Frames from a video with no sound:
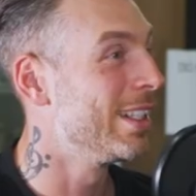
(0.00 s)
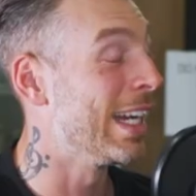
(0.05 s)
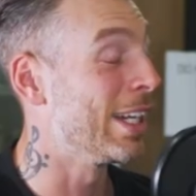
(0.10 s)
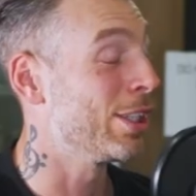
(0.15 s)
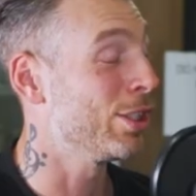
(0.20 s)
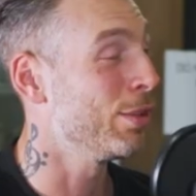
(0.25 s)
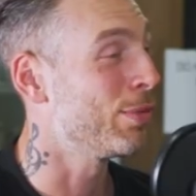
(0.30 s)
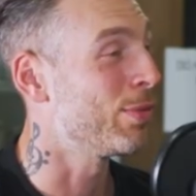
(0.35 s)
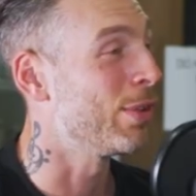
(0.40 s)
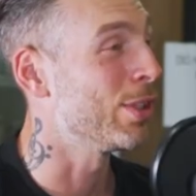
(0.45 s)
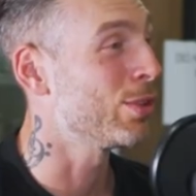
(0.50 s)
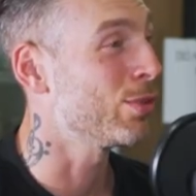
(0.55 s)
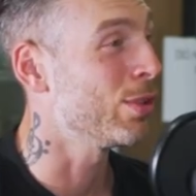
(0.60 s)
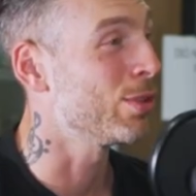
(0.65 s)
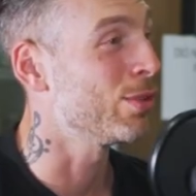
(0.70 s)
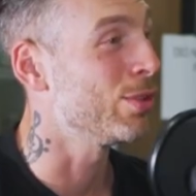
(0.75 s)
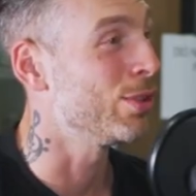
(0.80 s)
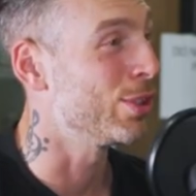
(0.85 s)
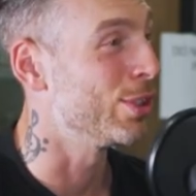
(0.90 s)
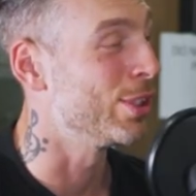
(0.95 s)
Actually, front
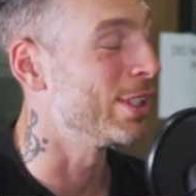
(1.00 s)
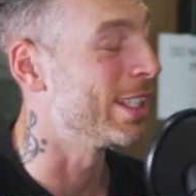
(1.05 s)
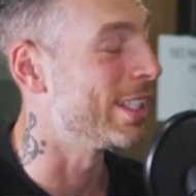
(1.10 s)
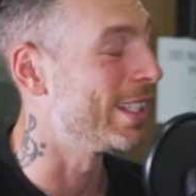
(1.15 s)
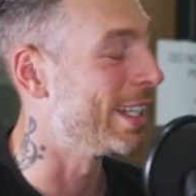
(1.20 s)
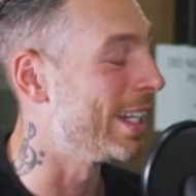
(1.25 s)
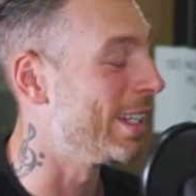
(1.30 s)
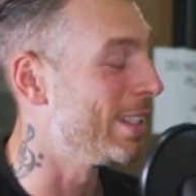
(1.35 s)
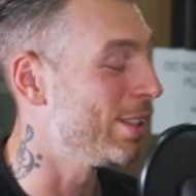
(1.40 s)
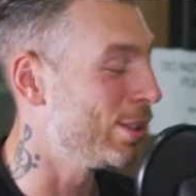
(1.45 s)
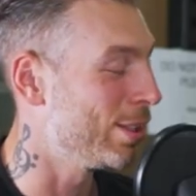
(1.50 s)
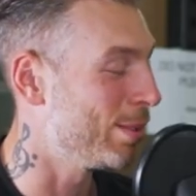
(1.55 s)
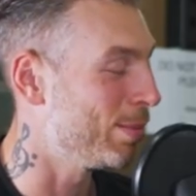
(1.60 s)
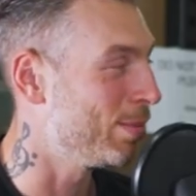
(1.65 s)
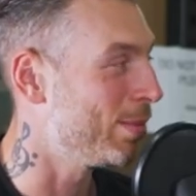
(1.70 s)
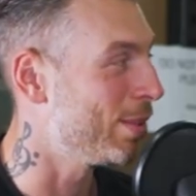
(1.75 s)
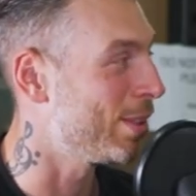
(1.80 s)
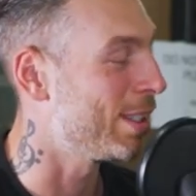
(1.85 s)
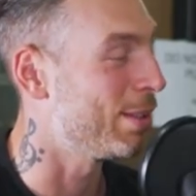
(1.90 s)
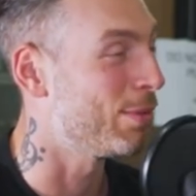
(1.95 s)
squats were good the other day,
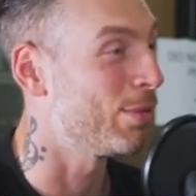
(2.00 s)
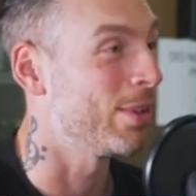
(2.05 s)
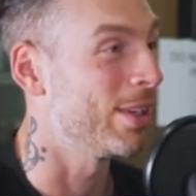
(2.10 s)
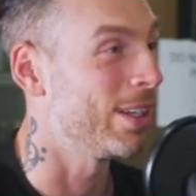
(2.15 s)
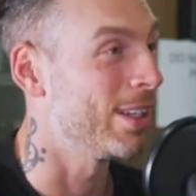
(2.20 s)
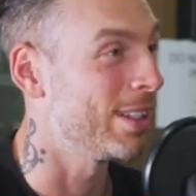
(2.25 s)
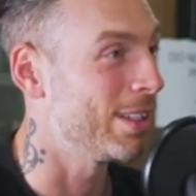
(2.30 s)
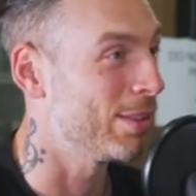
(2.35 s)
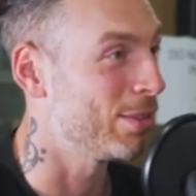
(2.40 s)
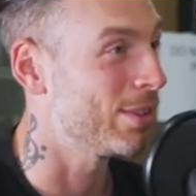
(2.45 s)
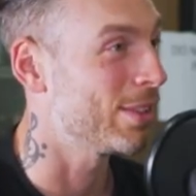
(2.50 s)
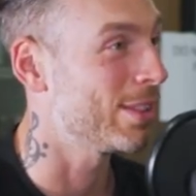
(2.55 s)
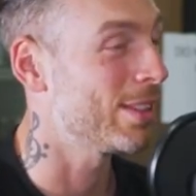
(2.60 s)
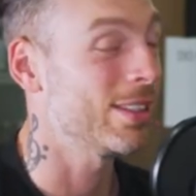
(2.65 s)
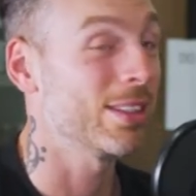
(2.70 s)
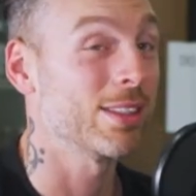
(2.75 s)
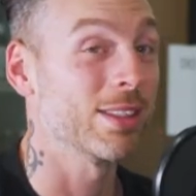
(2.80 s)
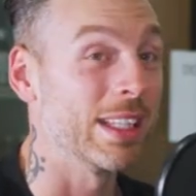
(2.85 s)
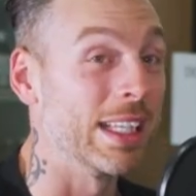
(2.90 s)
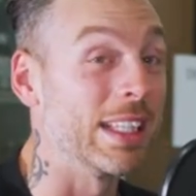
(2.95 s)
just FYI.
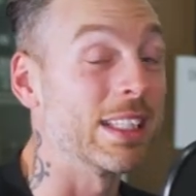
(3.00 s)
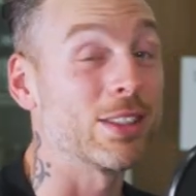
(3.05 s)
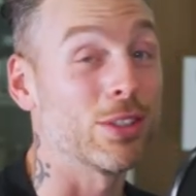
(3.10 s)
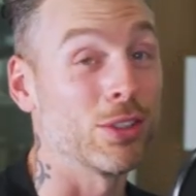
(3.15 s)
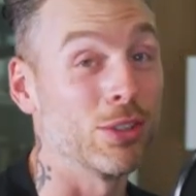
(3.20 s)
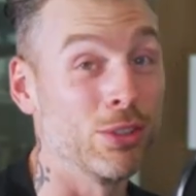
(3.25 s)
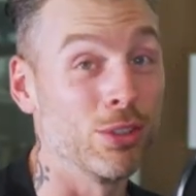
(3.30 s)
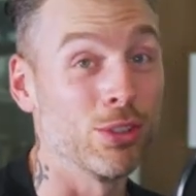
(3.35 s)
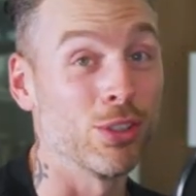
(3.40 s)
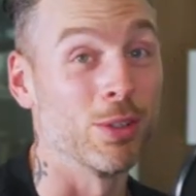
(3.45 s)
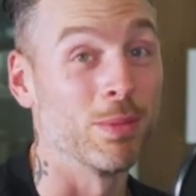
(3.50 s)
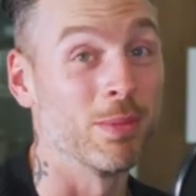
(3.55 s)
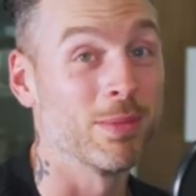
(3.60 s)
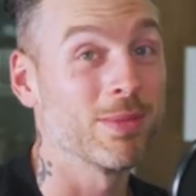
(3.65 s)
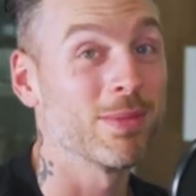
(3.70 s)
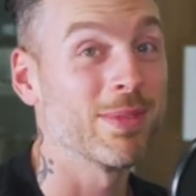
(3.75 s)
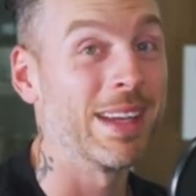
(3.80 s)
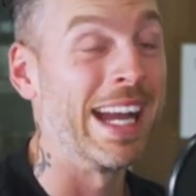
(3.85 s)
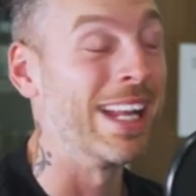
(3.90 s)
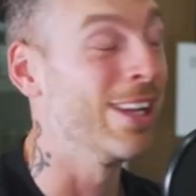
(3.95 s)
It's on YouTube.
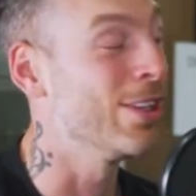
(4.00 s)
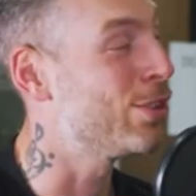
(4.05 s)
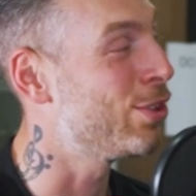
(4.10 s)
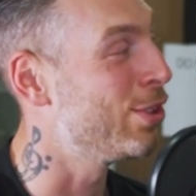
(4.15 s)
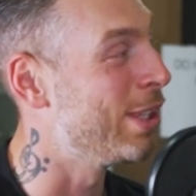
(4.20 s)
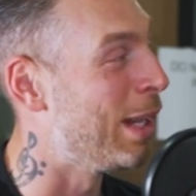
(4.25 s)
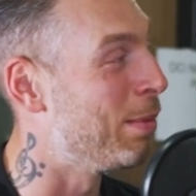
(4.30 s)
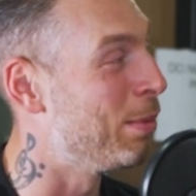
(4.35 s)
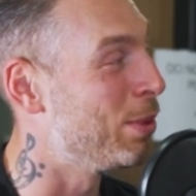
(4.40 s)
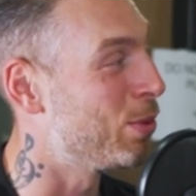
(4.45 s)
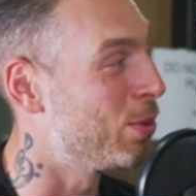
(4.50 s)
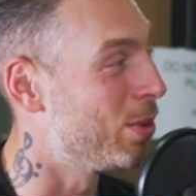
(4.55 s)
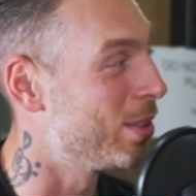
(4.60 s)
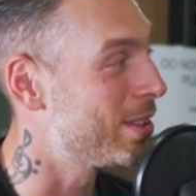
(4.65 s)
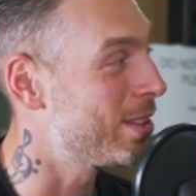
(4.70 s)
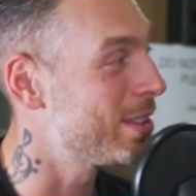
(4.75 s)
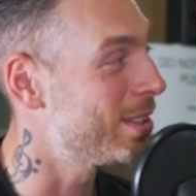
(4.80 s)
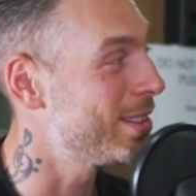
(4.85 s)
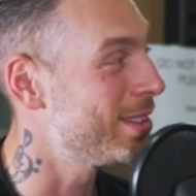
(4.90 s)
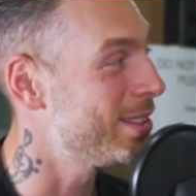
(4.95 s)
And the tsunami
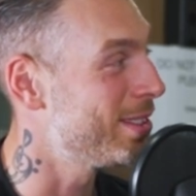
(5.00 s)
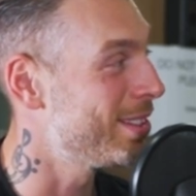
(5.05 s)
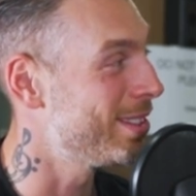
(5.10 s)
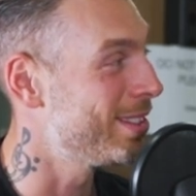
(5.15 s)
squats.